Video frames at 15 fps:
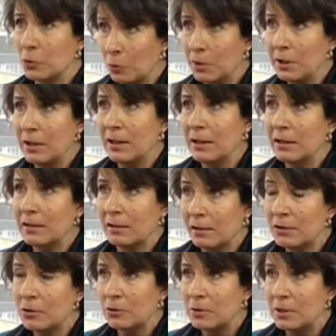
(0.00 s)
28
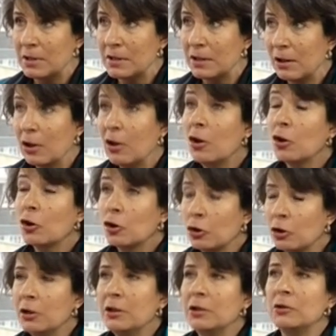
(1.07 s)
countries
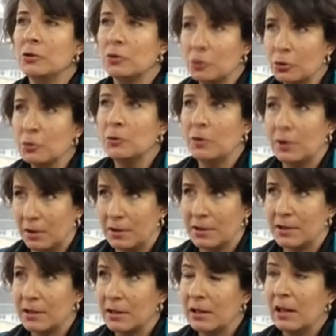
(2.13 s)
couldn't do
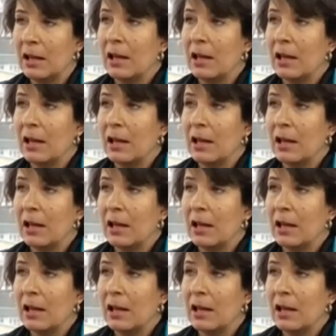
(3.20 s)
this.